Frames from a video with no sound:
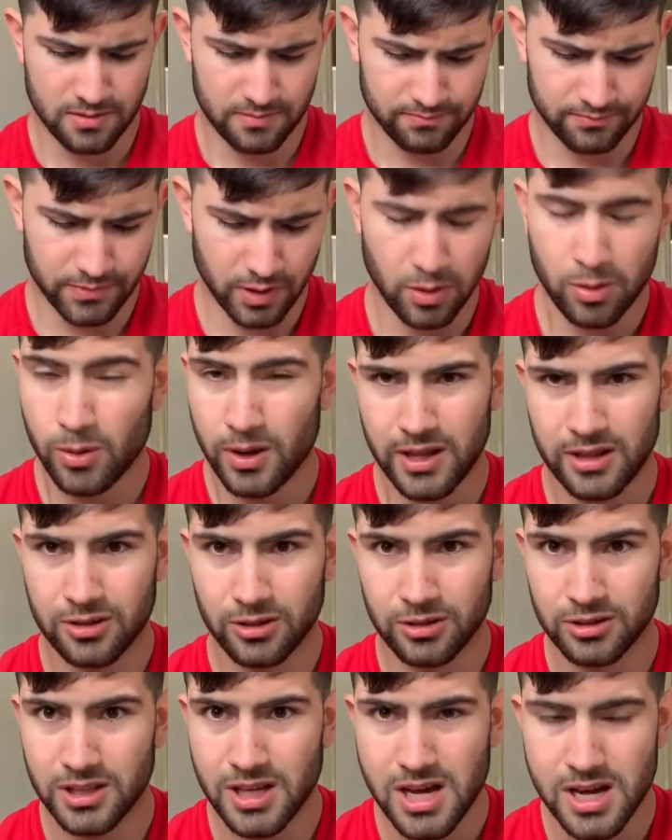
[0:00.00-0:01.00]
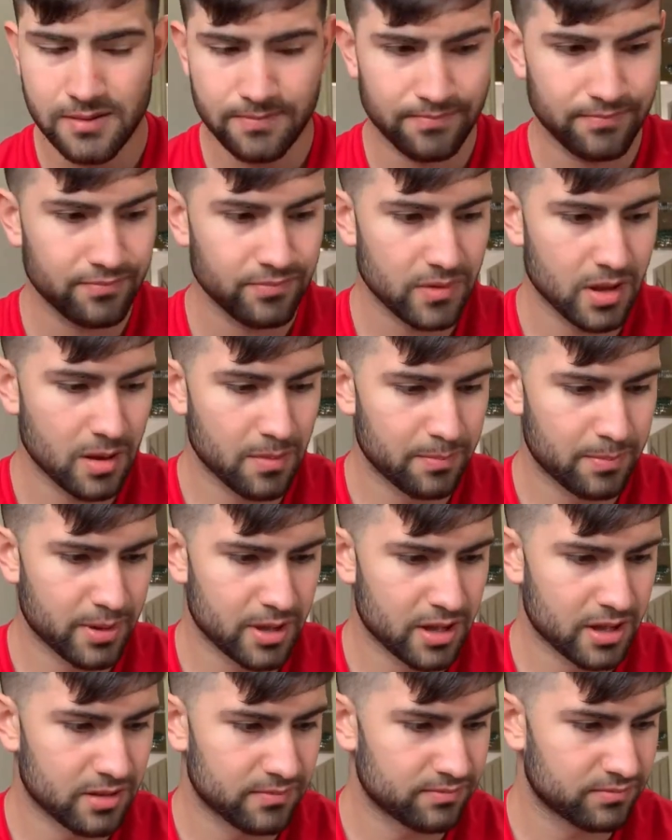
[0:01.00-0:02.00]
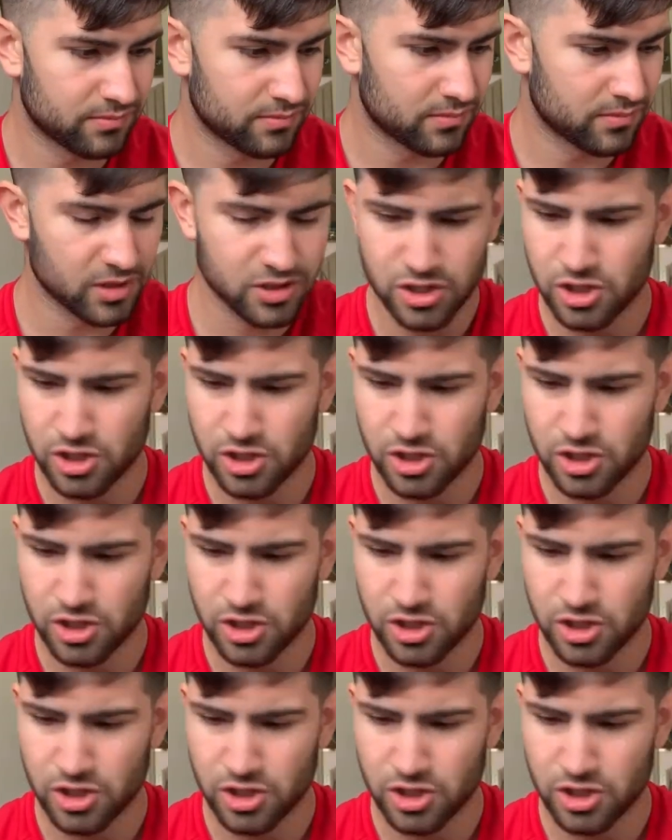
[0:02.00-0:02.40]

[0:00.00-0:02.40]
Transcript: Don't know why they called that, but there's a